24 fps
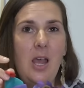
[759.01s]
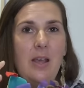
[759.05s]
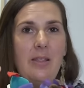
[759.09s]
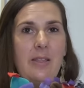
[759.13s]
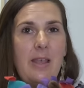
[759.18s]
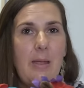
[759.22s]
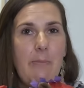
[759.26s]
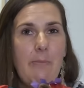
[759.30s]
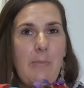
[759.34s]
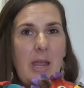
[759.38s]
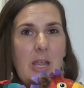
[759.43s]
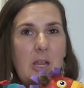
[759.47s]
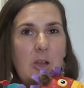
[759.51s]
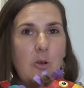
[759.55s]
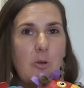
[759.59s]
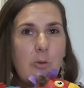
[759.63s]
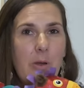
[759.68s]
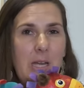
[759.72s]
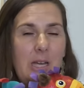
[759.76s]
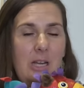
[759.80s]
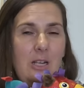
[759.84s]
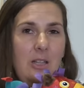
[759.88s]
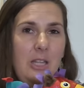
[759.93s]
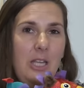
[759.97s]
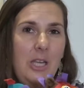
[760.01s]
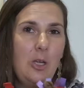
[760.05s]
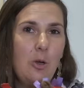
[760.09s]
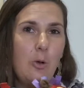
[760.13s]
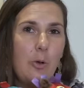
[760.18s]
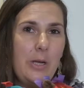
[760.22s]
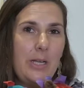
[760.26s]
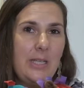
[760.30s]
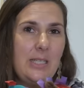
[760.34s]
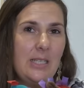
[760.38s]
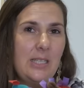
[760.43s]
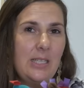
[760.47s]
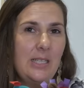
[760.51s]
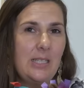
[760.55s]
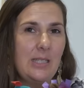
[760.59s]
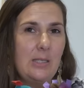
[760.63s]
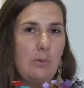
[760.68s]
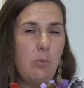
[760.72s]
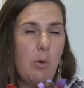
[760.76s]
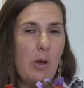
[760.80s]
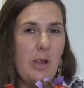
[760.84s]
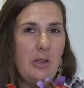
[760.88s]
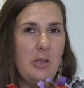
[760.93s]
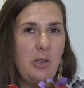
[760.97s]
They make crinkly
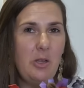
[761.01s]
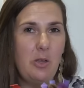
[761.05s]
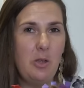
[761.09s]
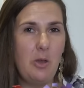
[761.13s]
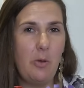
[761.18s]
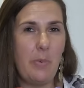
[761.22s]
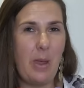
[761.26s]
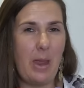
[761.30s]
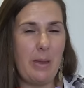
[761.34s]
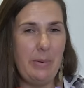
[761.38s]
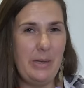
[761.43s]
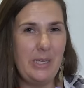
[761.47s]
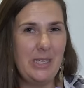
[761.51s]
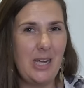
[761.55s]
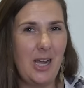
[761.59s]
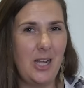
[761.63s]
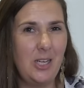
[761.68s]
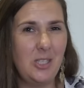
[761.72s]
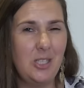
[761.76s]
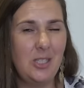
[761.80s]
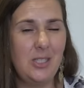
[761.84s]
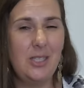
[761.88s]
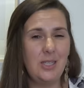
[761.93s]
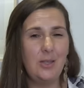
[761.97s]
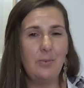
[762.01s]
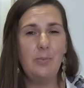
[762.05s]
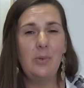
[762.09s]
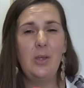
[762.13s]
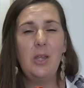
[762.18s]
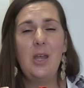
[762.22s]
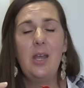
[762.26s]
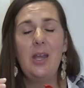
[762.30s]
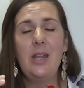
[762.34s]
noises when your baby touches them.